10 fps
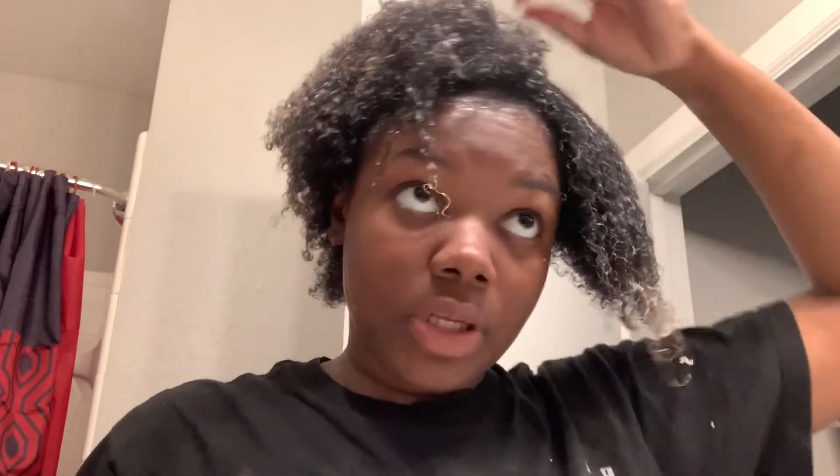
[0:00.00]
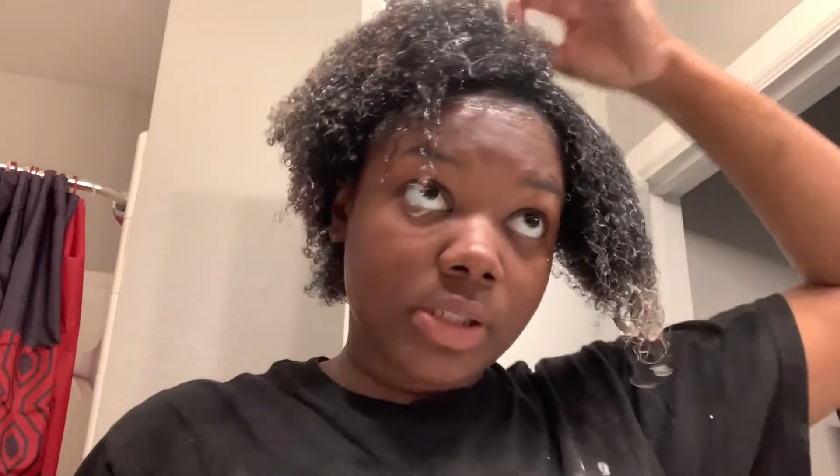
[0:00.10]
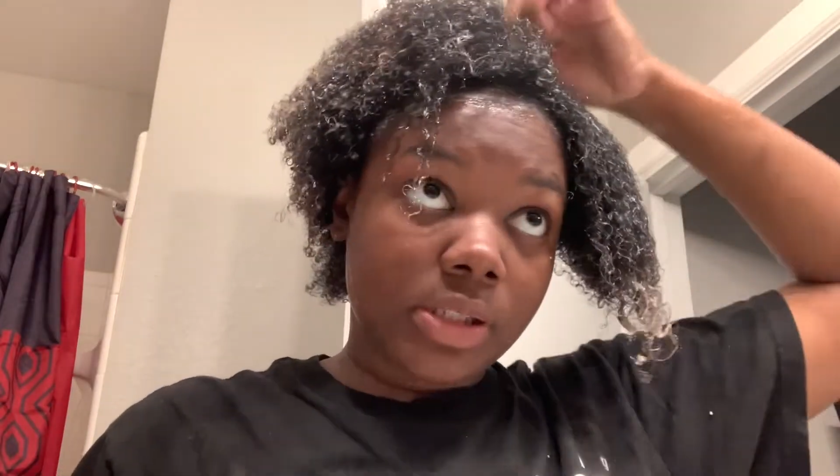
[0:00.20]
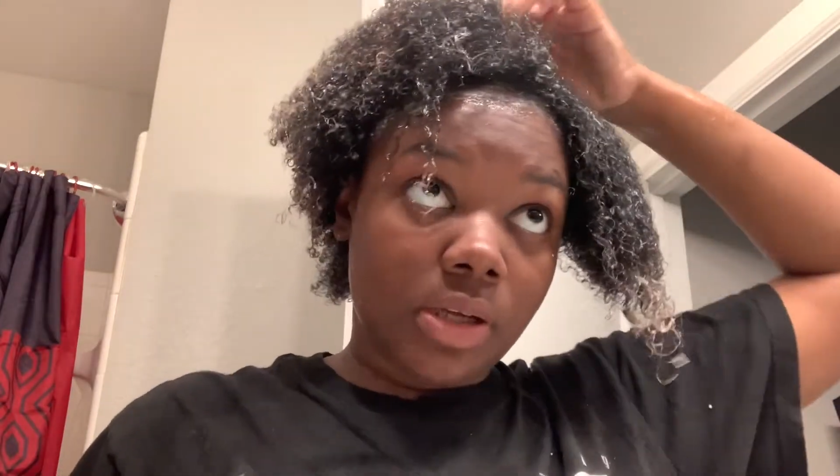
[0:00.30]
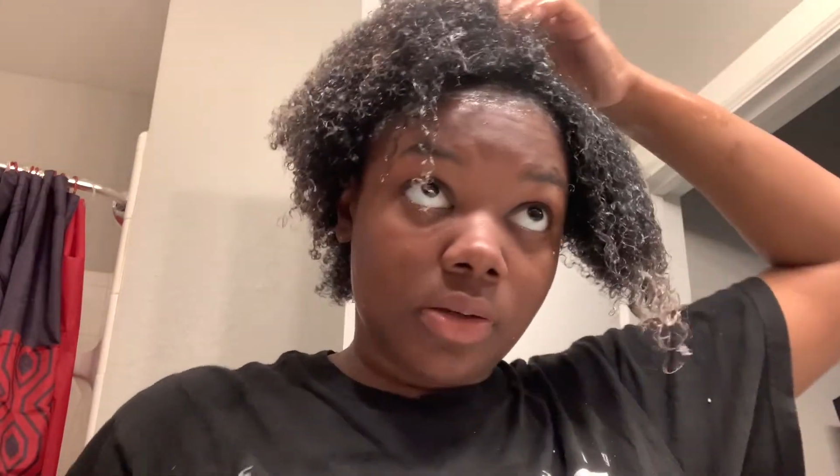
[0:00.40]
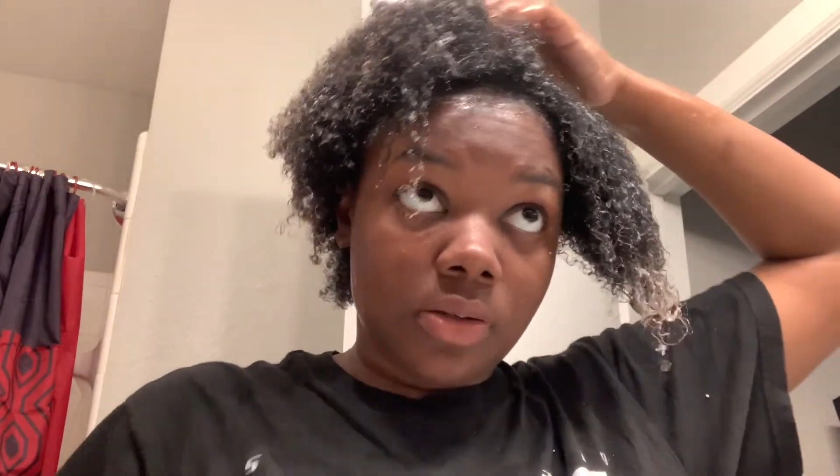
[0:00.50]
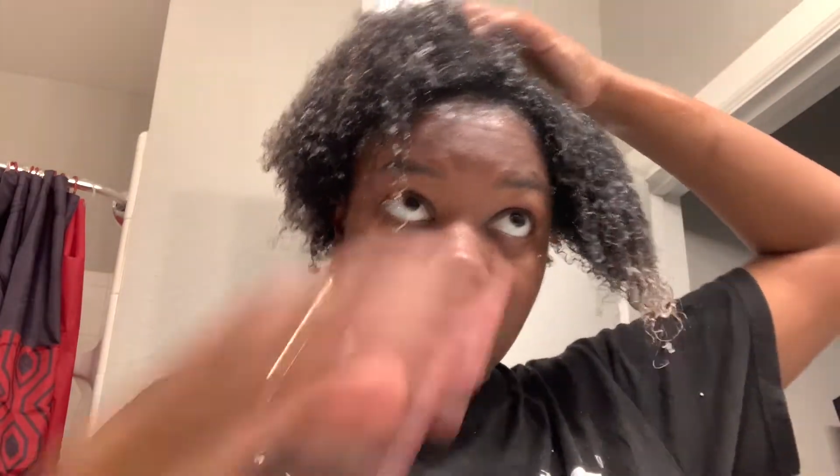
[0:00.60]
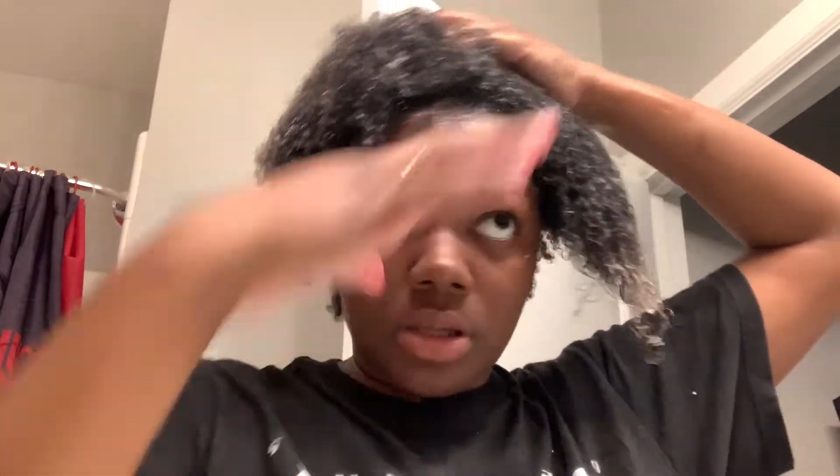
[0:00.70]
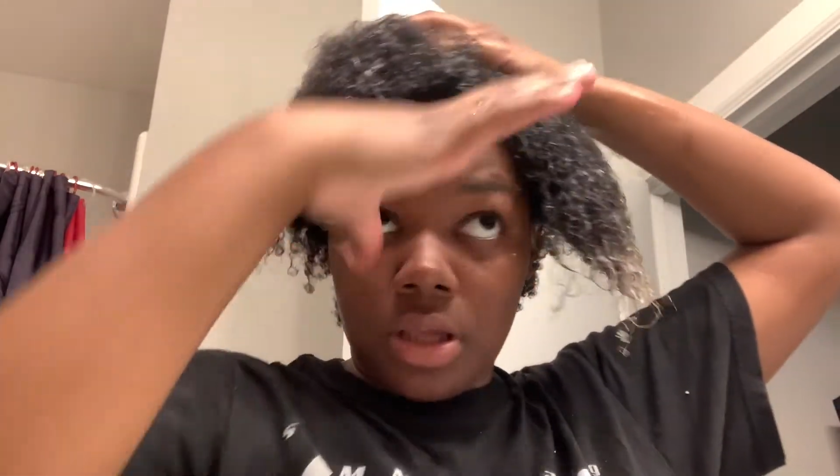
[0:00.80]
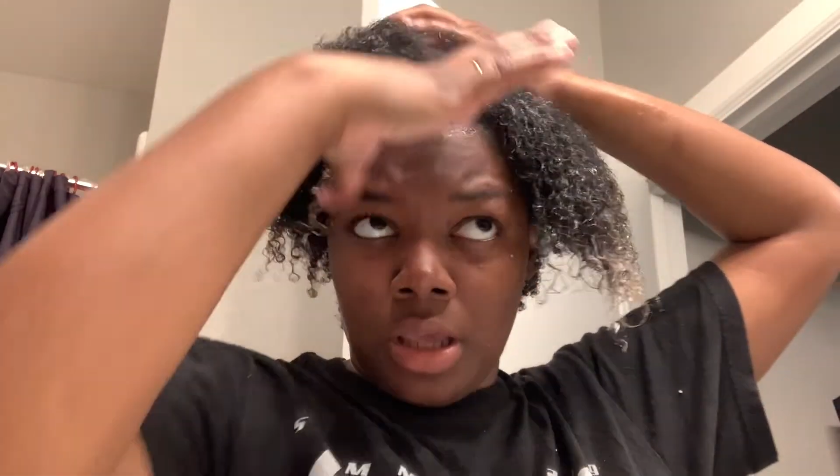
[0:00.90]
So,
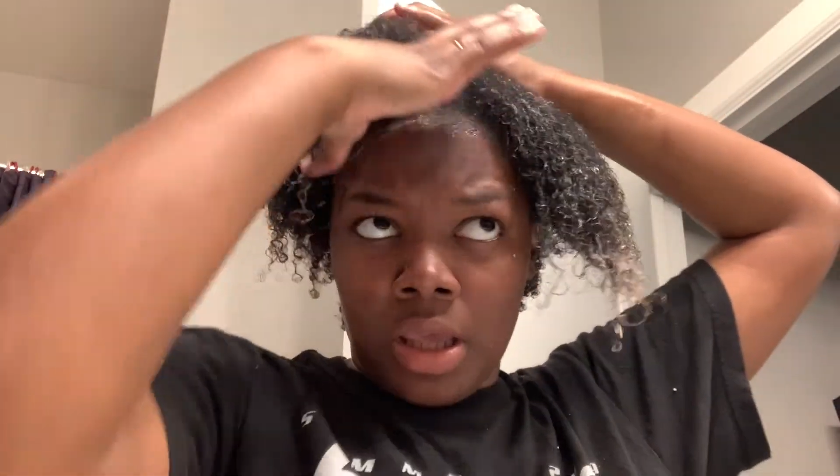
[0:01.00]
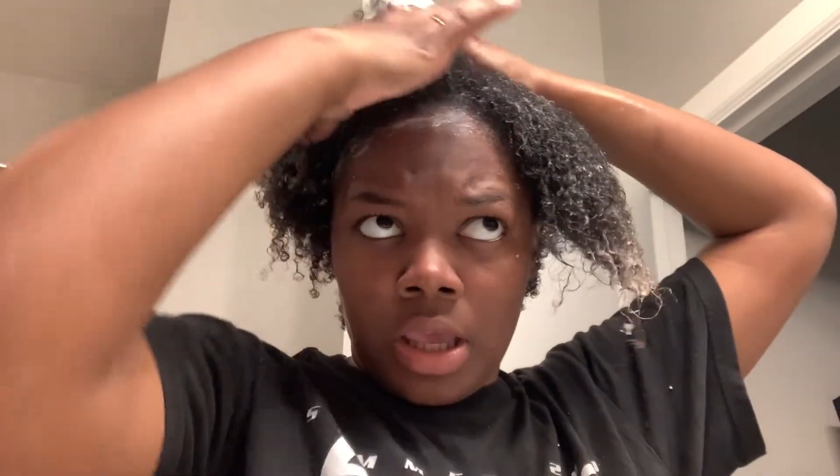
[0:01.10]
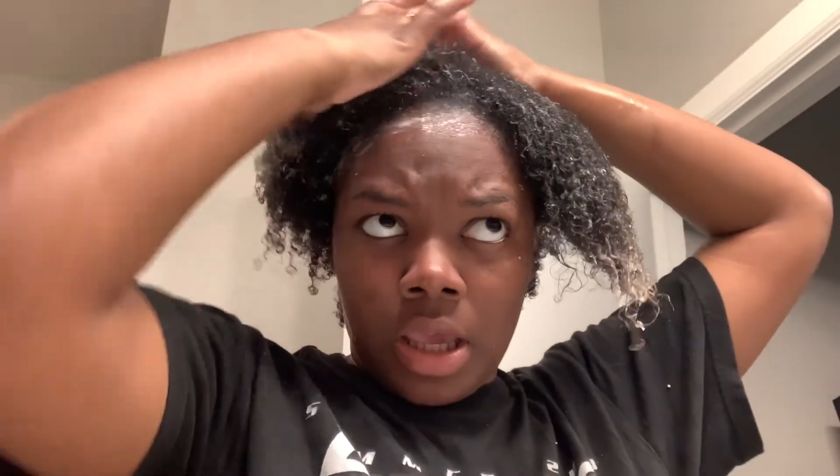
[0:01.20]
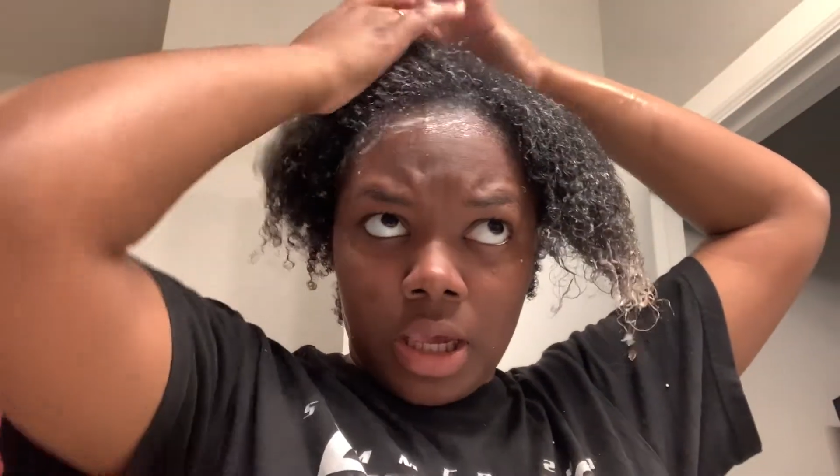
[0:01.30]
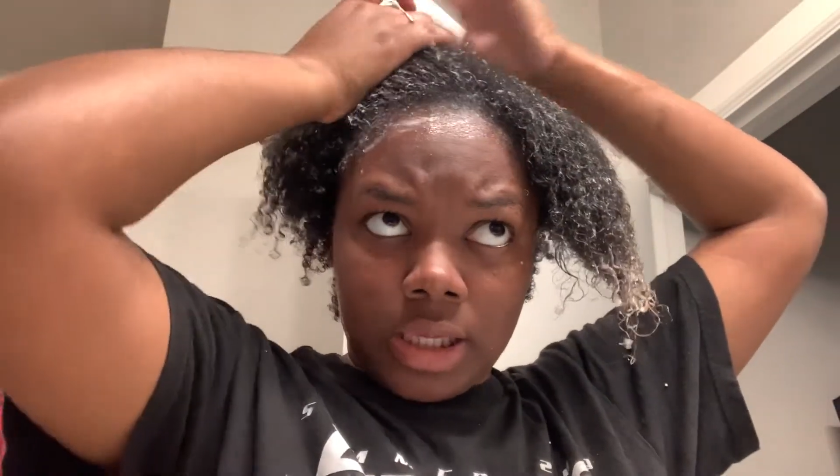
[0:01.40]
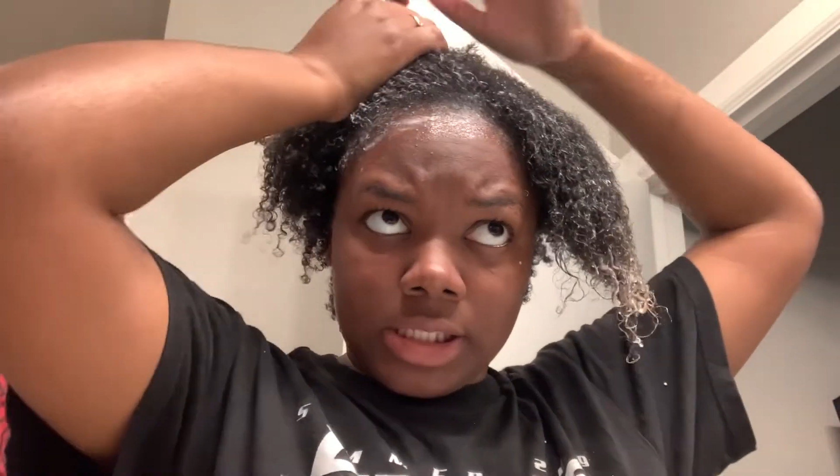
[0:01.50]
I